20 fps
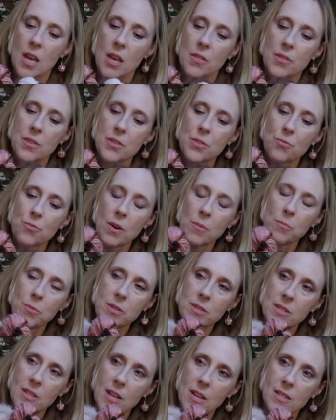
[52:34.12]
this
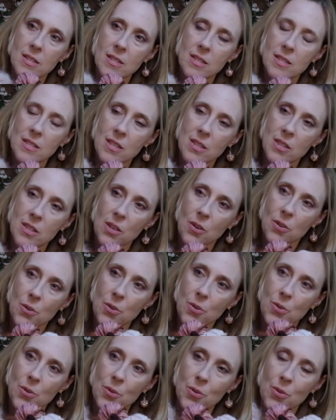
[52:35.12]
represents the
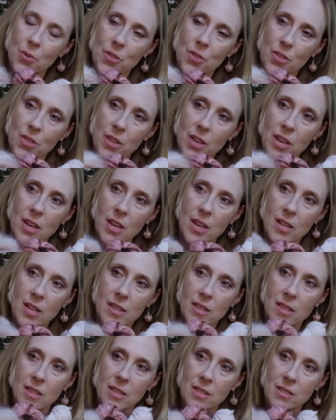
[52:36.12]
earth
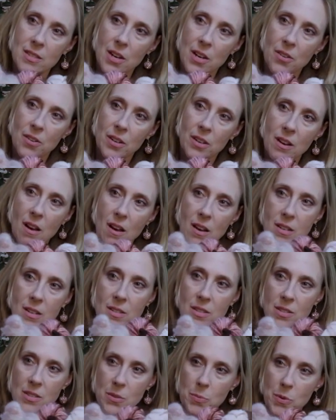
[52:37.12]
and the terracotta,
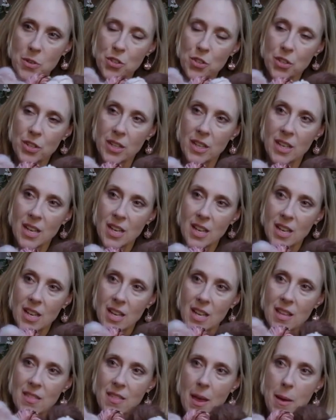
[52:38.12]
especially
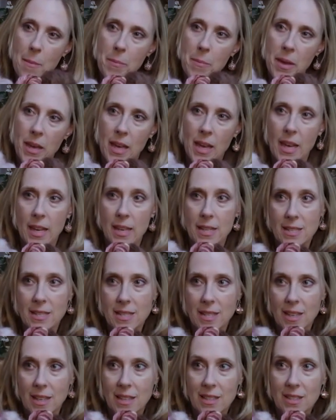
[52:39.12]
in that
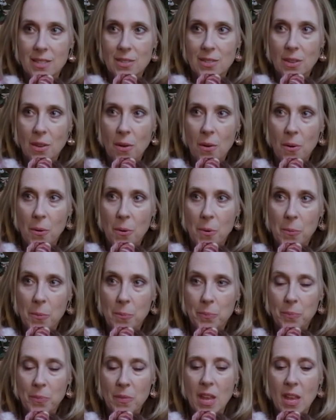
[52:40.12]
painting.
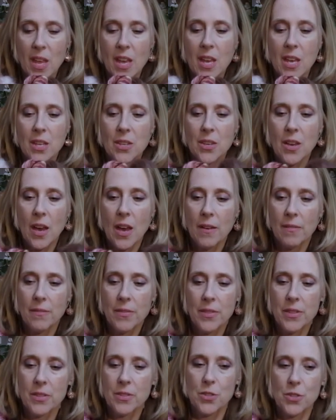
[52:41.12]
So you
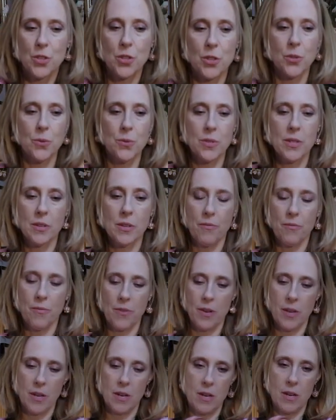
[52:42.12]
have the two
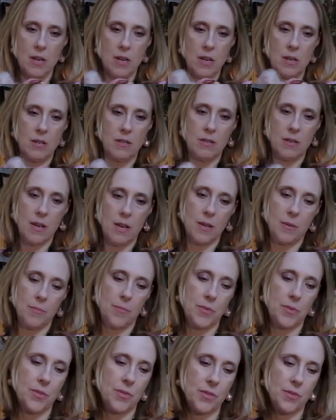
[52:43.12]
different
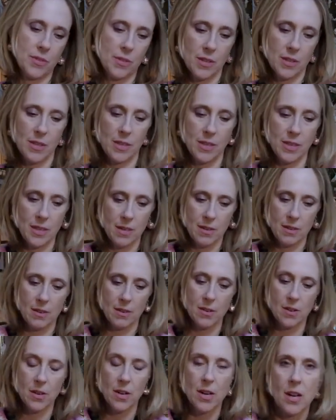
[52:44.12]
types
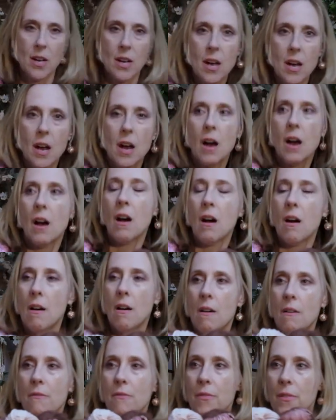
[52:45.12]
here
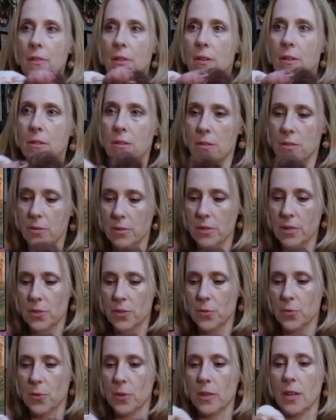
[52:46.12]
of, oh,
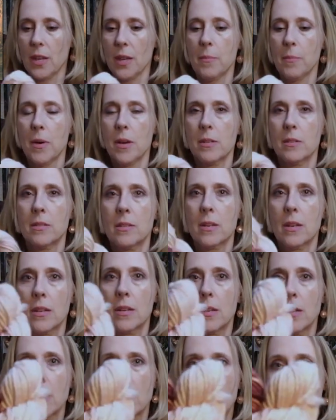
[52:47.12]
this one came
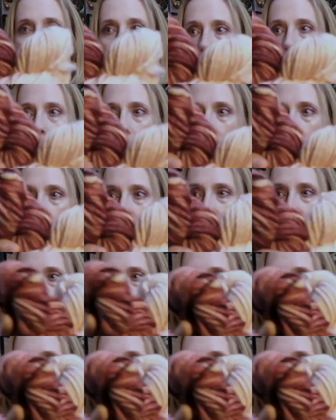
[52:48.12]
undone.